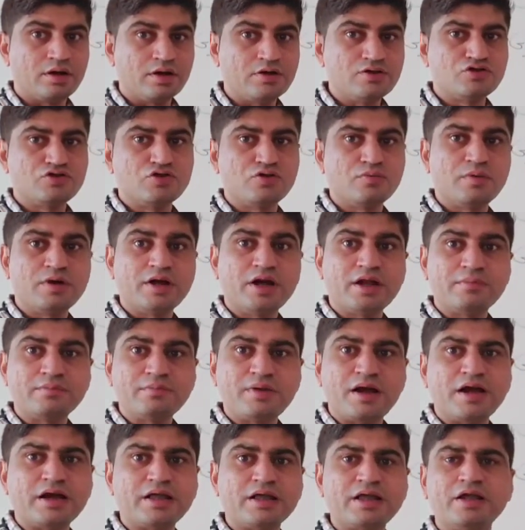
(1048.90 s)
consumer
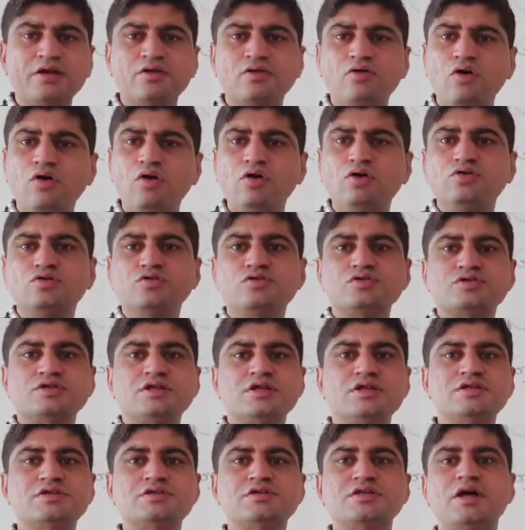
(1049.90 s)
and market, all those
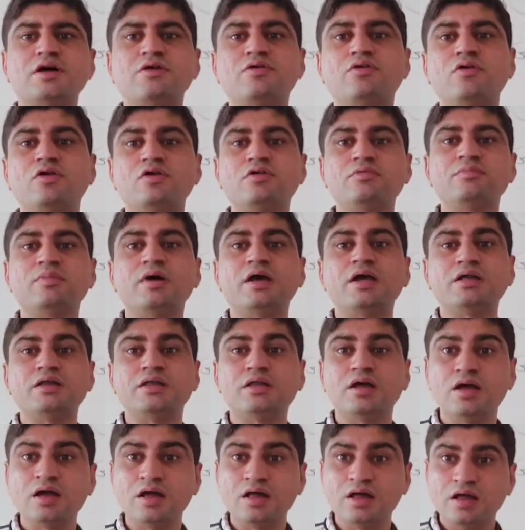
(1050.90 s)
things now owned by
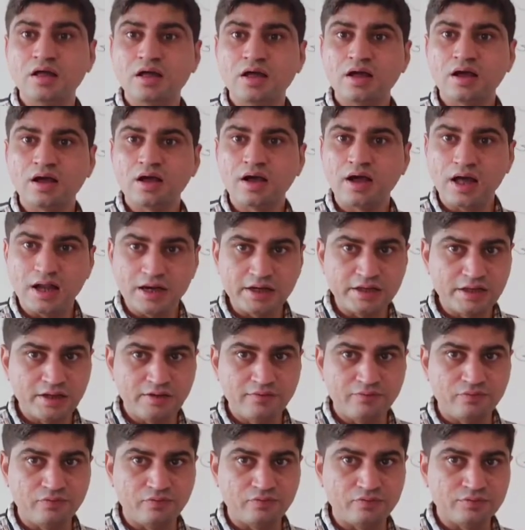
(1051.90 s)
the
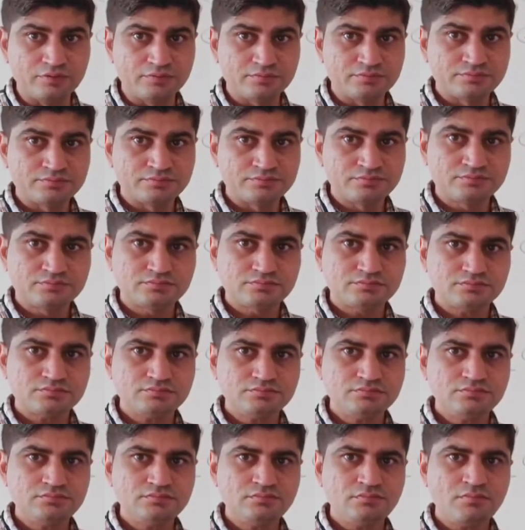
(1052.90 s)
Cargill Food
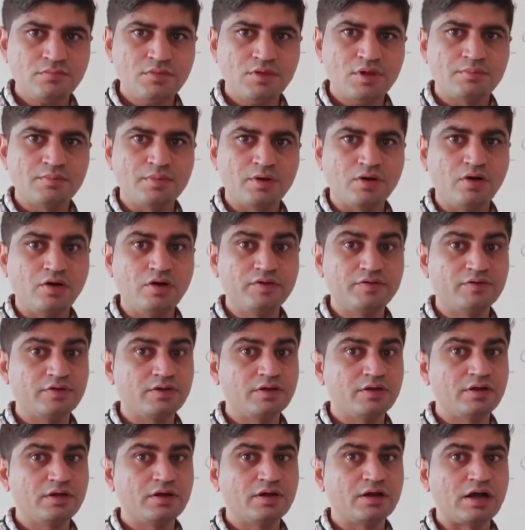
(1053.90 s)
because
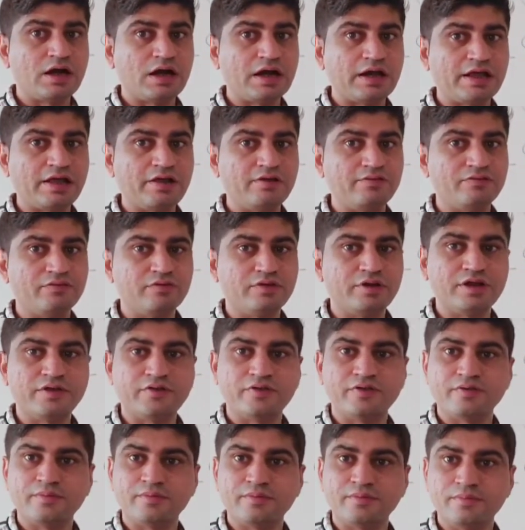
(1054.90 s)
Cargill Food
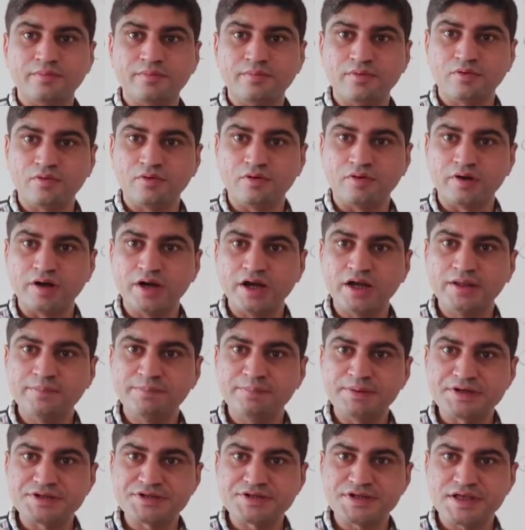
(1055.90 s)
has
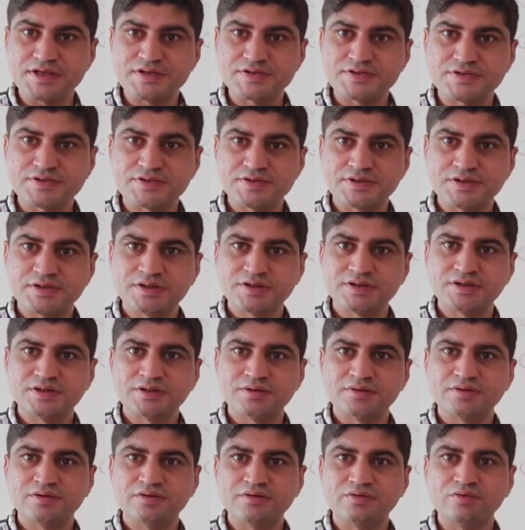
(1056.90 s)
already purchased
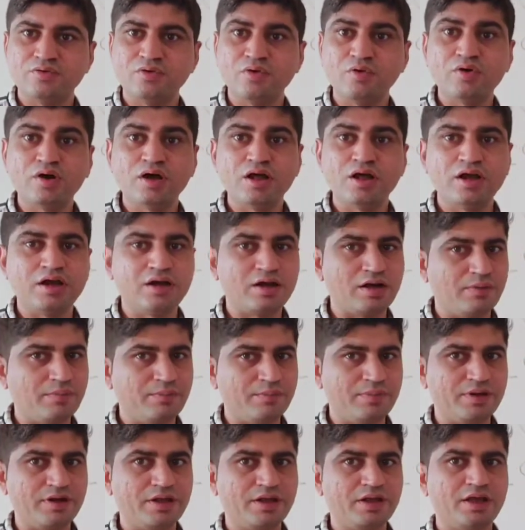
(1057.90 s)
local
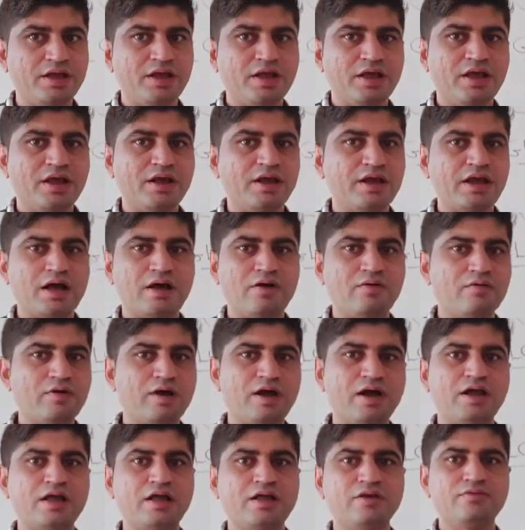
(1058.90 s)
company and now
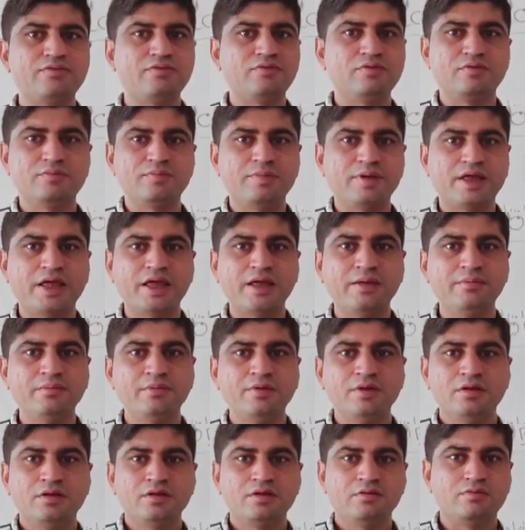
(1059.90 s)
Cargill Food
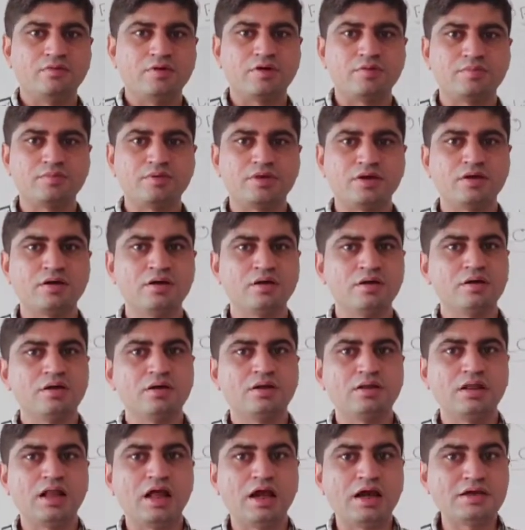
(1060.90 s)
became one of the
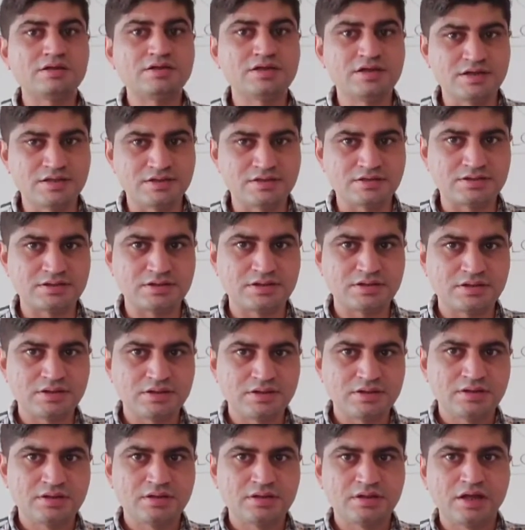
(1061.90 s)
largest
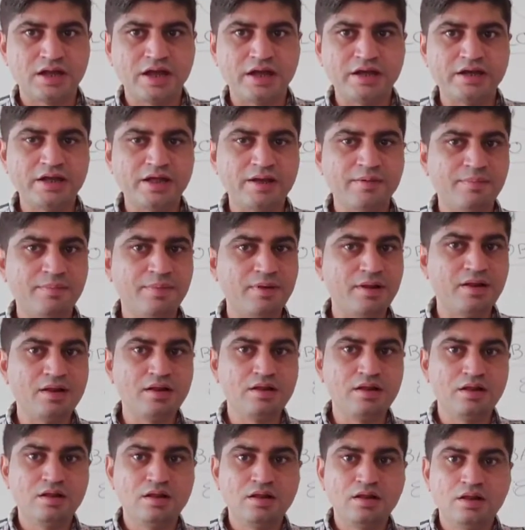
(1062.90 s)

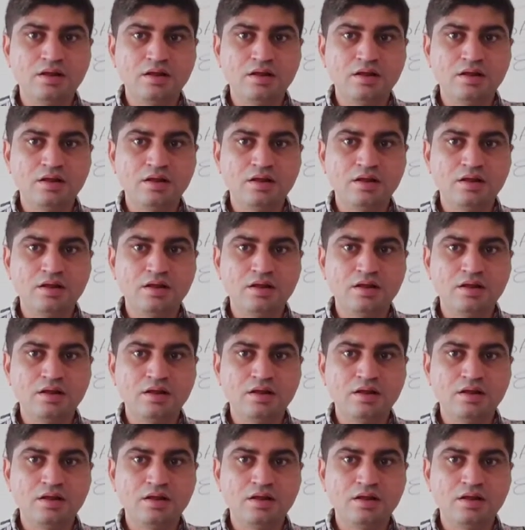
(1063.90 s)
edible